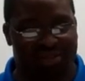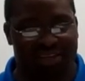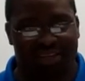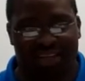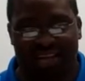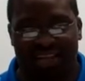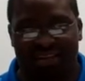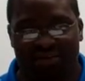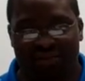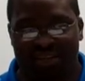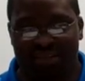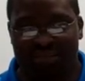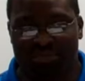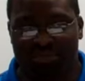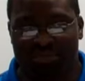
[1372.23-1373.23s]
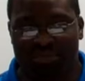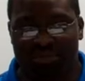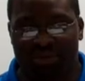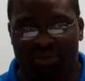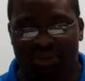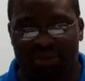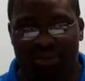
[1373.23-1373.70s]
and I love him.
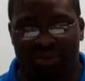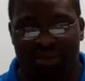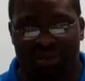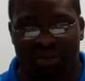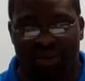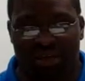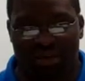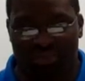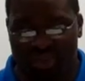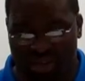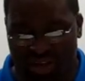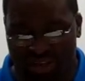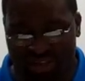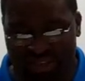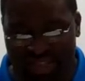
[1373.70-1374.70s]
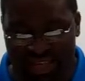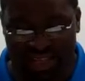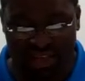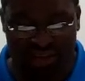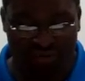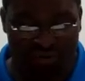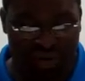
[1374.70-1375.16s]
And because of that love